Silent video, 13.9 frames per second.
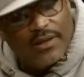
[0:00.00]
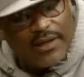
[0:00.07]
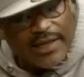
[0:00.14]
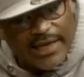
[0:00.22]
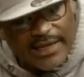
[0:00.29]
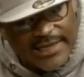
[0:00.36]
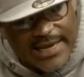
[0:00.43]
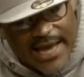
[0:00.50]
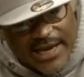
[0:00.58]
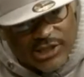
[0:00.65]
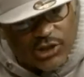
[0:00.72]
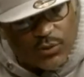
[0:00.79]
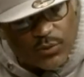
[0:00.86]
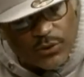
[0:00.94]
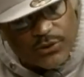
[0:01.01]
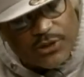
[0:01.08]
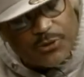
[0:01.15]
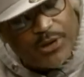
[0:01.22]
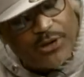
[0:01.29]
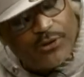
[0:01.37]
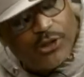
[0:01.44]
and the actual
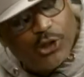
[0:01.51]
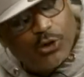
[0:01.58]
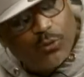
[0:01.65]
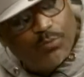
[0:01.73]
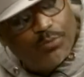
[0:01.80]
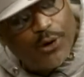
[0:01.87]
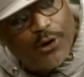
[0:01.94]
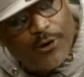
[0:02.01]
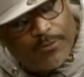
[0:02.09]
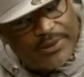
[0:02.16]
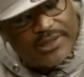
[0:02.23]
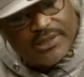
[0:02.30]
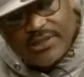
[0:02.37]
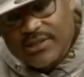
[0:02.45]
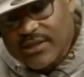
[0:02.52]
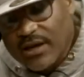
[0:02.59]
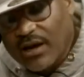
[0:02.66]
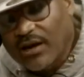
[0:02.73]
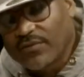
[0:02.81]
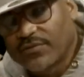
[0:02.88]
spiritual purpose of